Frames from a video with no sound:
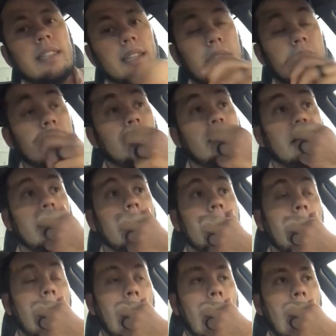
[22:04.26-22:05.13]
to.
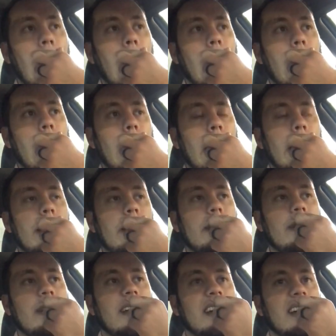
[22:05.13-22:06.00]

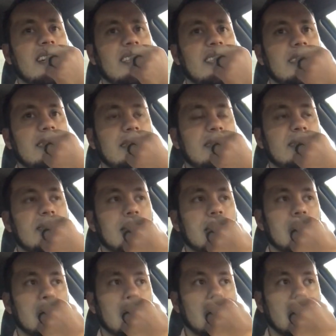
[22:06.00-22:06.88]
I
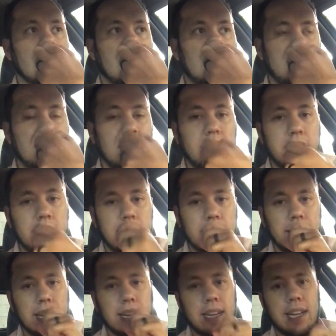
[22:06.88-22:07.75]
feel like
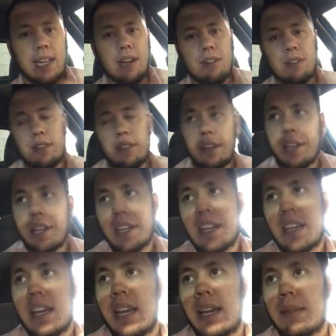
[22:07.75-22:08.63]
a lot of Carolina
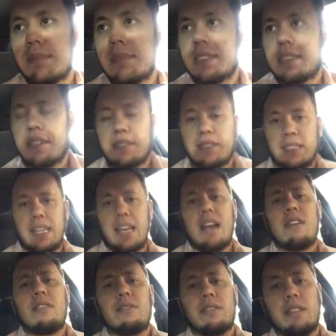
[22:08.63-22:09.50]
games, they're
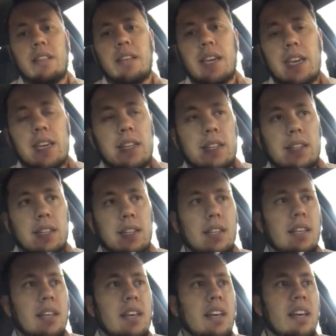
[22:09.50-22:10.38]
down late,
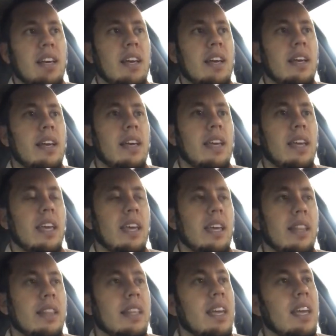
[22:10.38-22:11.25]

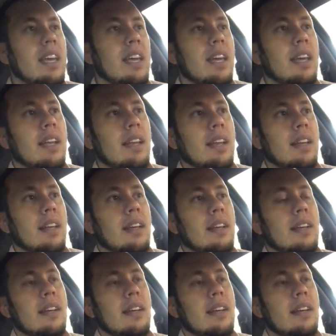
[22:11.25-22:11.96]
and then